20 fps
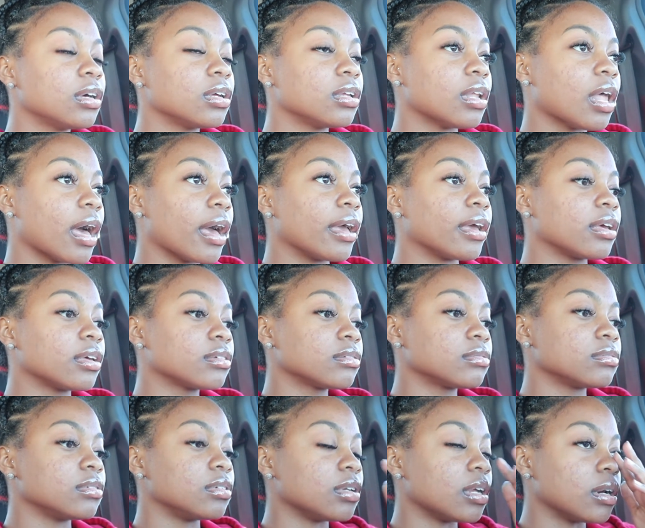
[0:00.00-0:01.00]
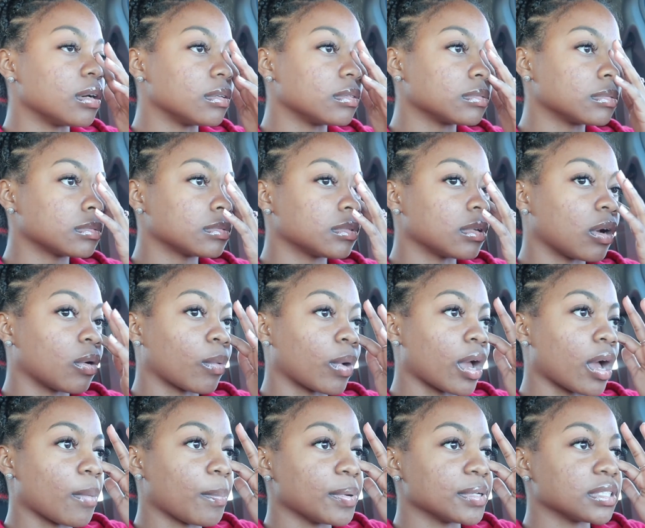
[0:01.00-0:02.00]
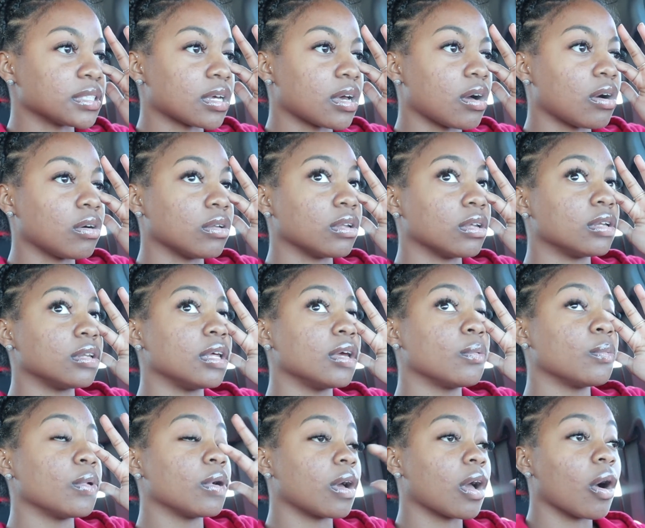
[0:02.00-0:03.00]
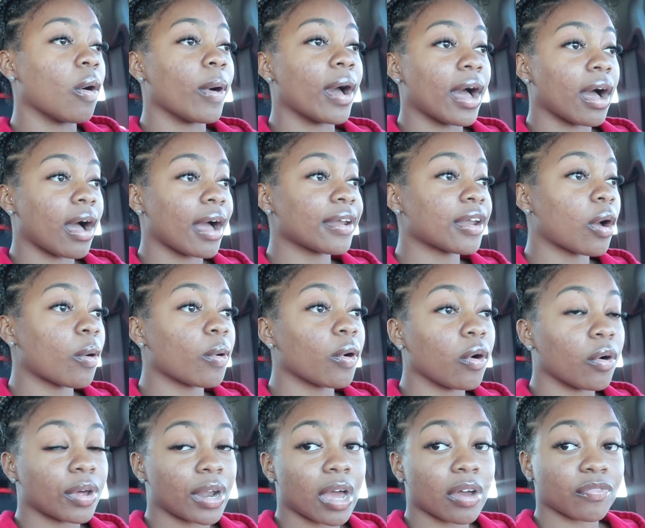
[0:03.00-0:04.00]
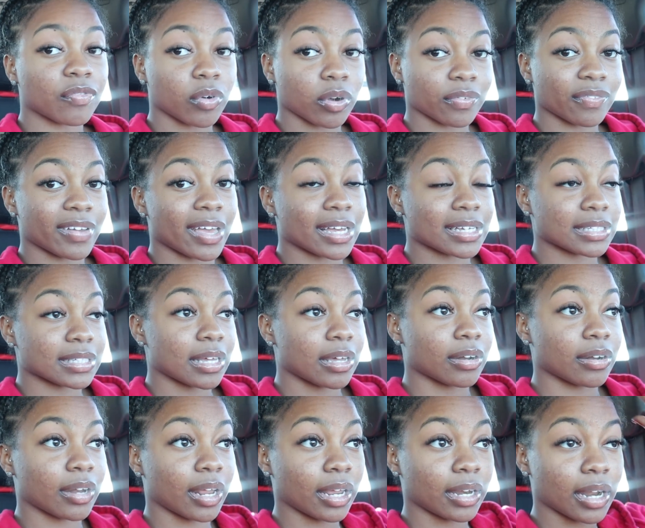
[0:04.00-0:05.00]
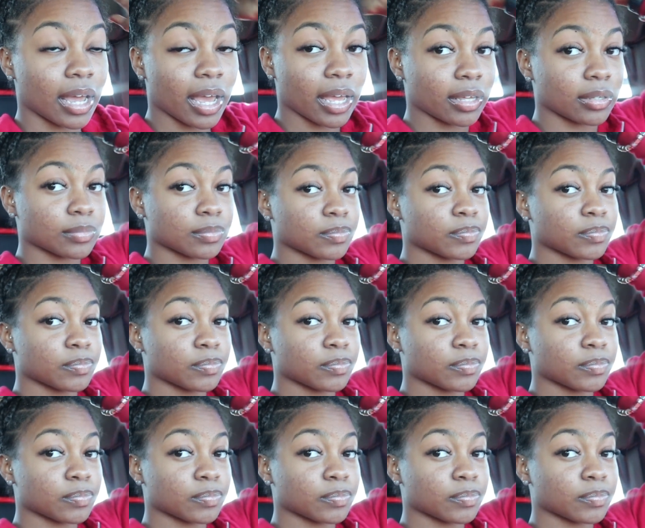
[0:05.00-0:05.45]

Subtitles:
like, you know, around Pensacola. Then we'll go out. I know we're going out for a fact Saturday night.